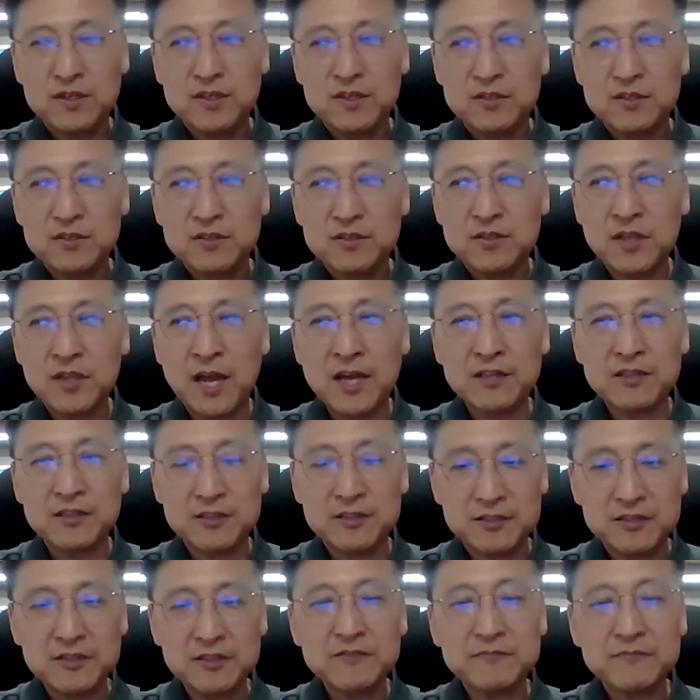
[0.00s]
cooking. That
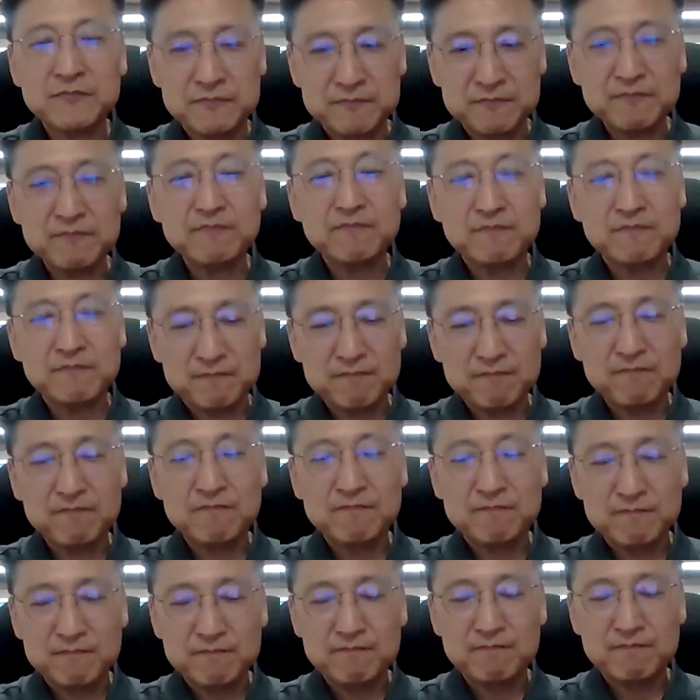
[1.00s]
I know you guys
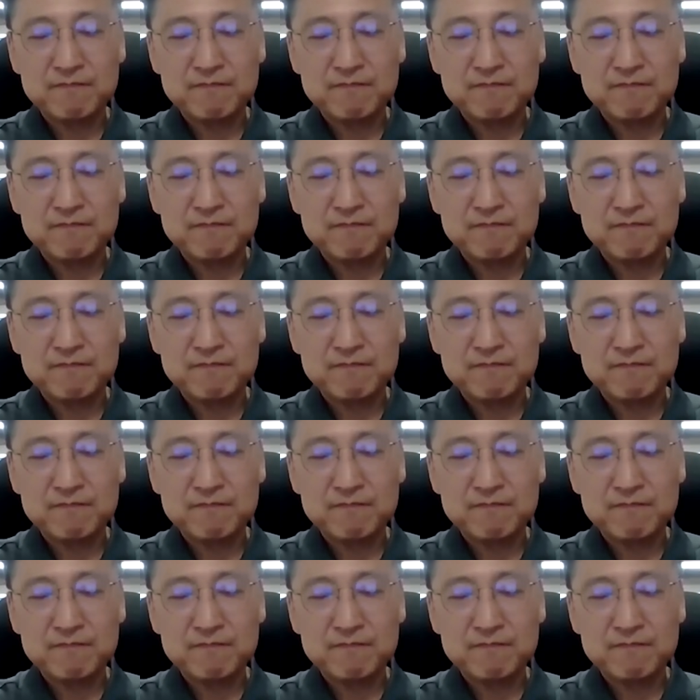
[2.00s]
have